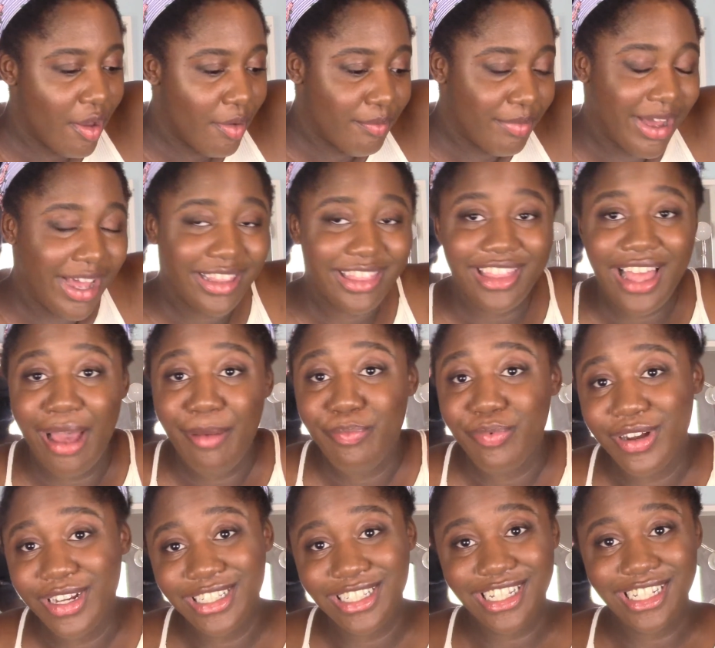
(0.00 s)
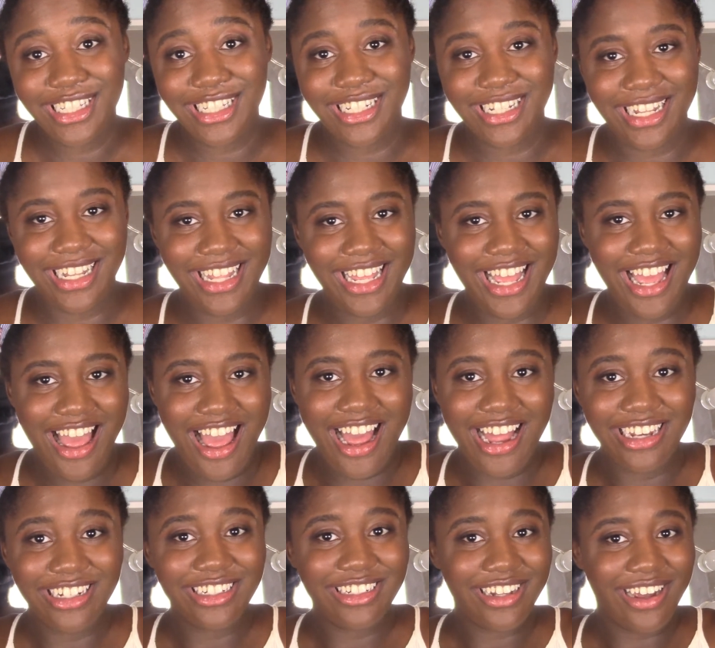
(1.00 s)
But that brings us to the
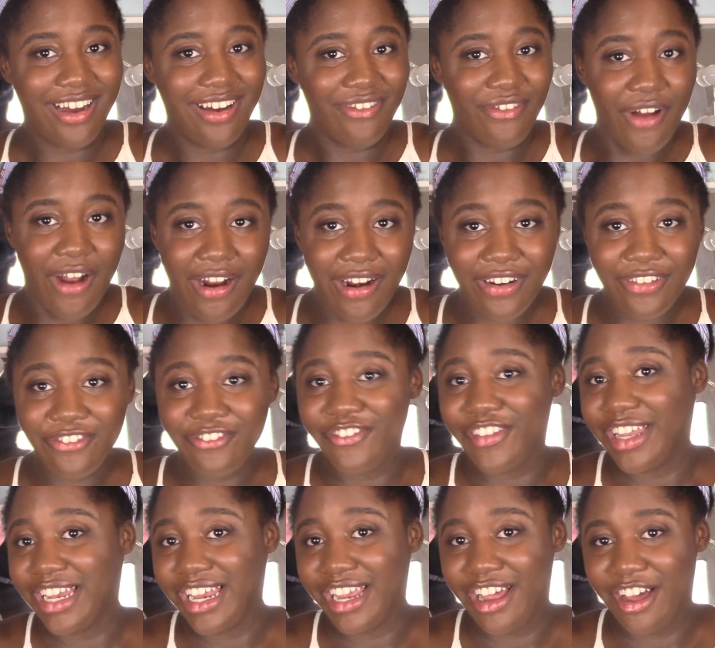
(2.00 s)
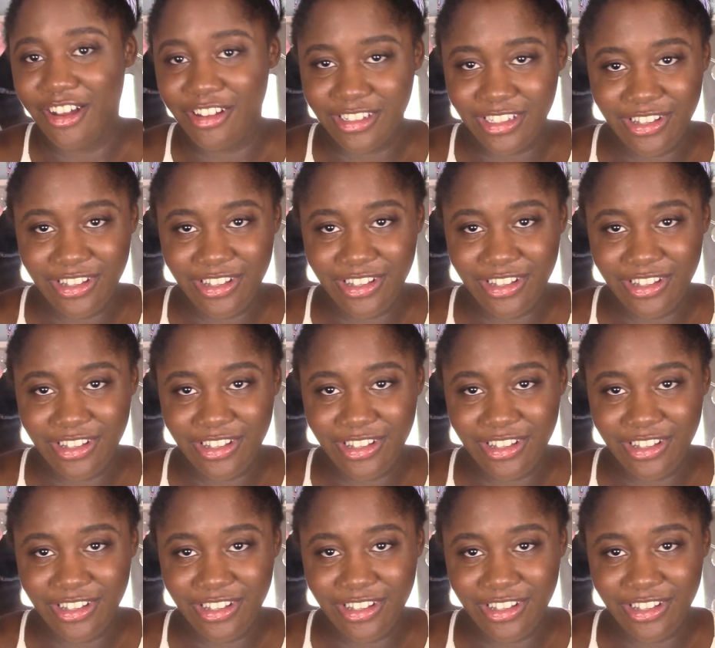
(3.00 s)
end of our video.